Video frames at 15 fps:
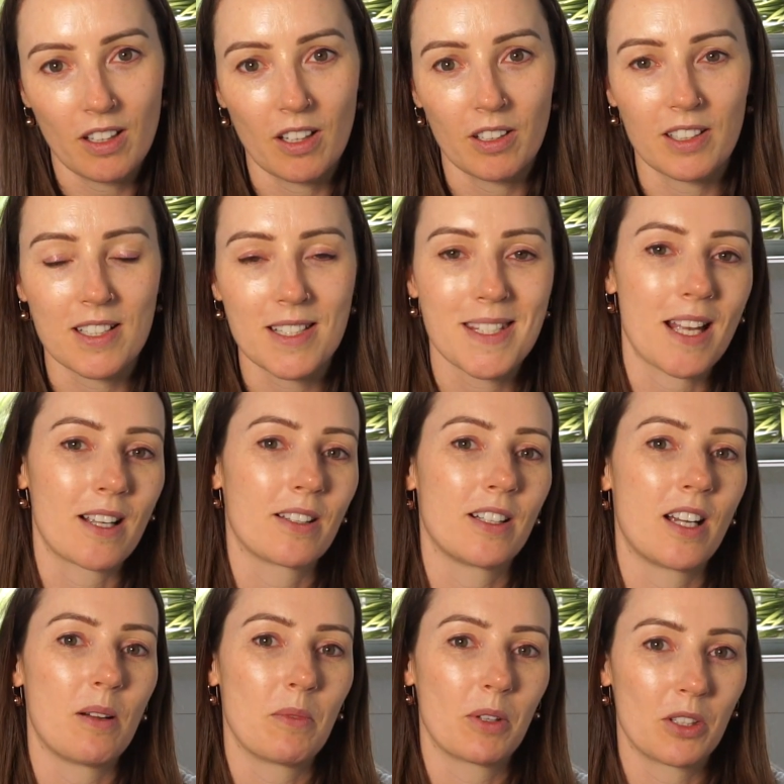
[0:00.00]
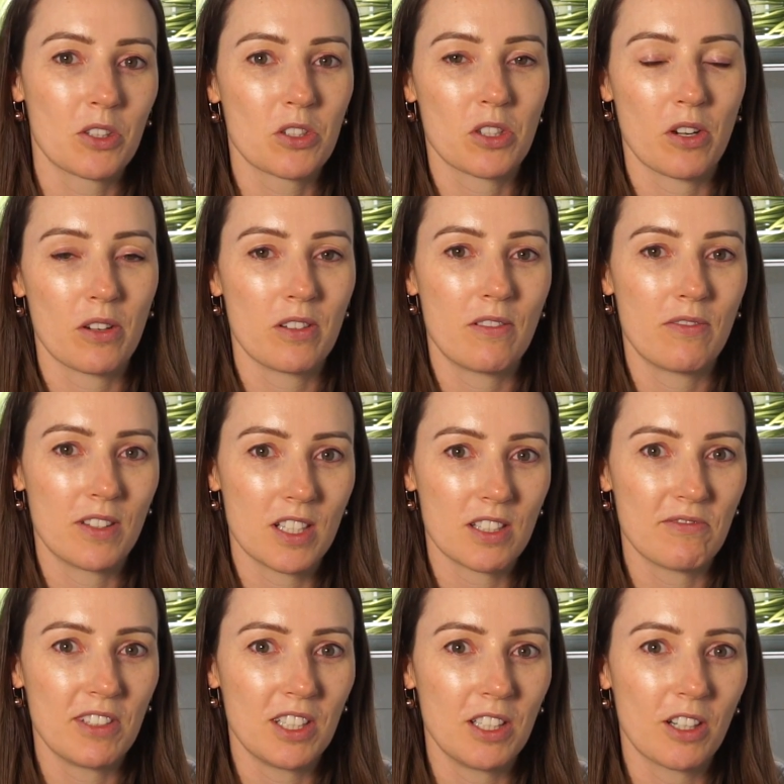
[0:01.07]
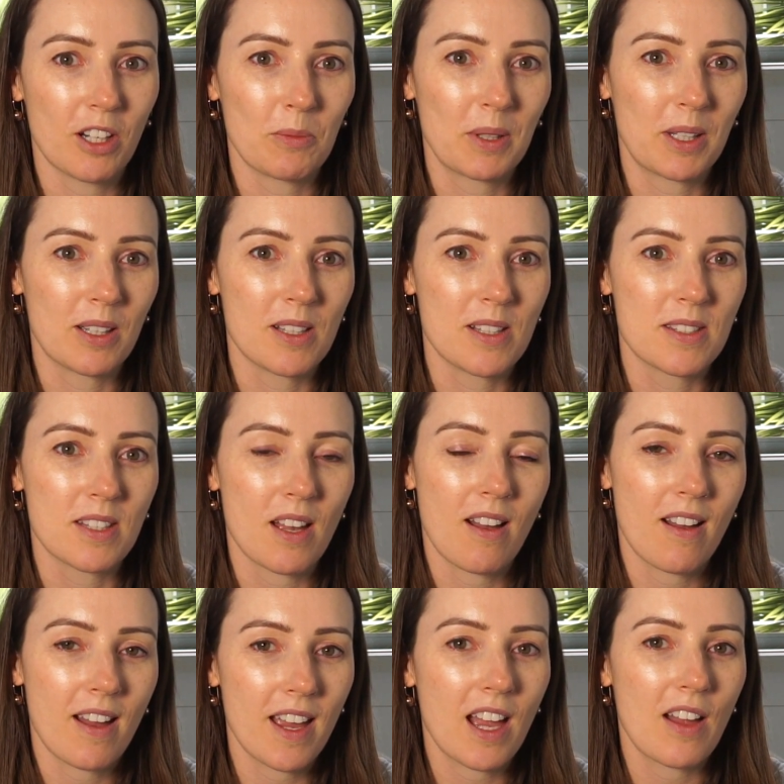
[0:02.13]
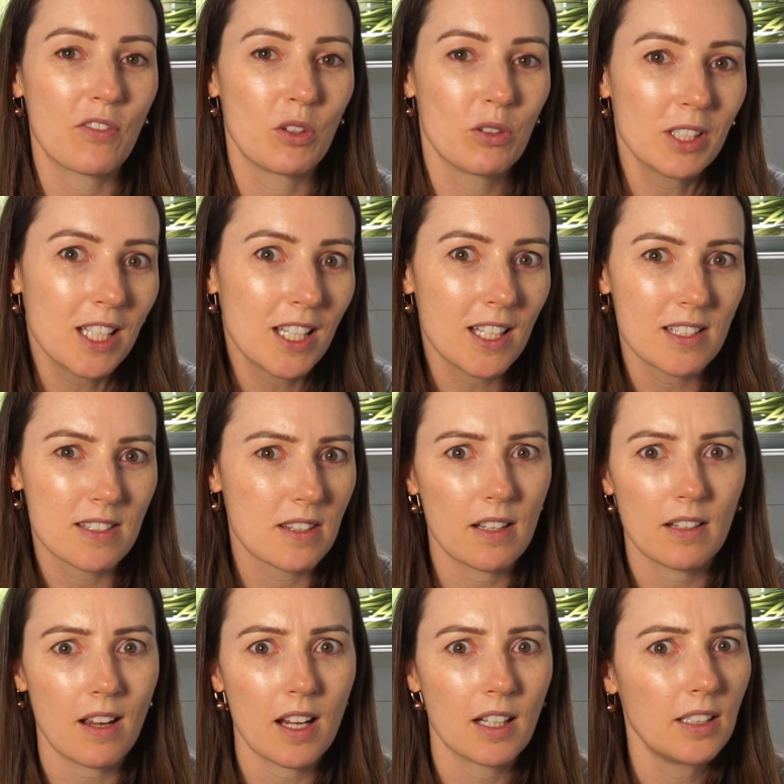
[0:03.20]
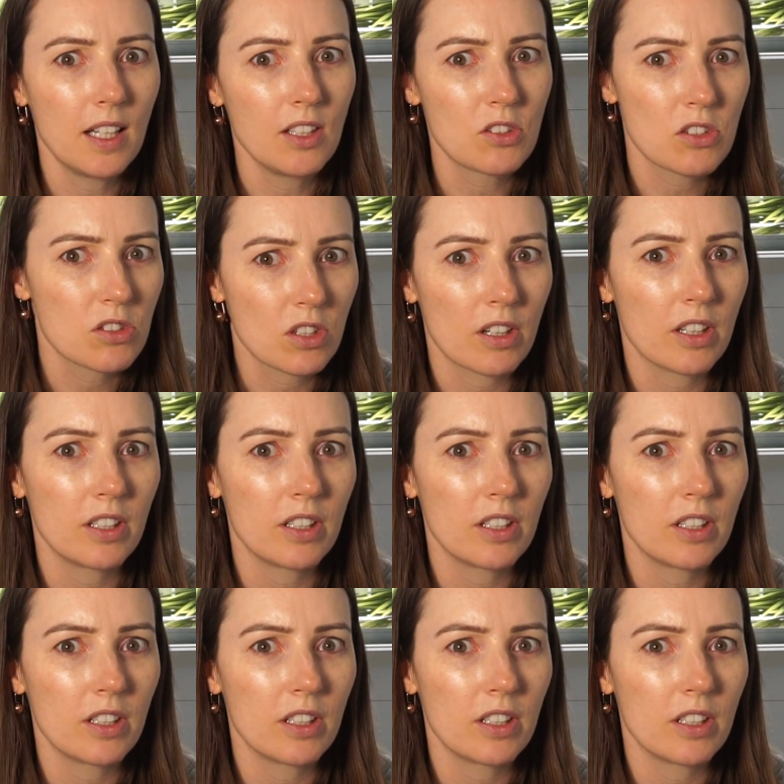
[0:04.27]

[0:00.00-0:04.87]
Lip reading: I'm going to suck it up. I'm going to show you for this video because I have goodies that I need to show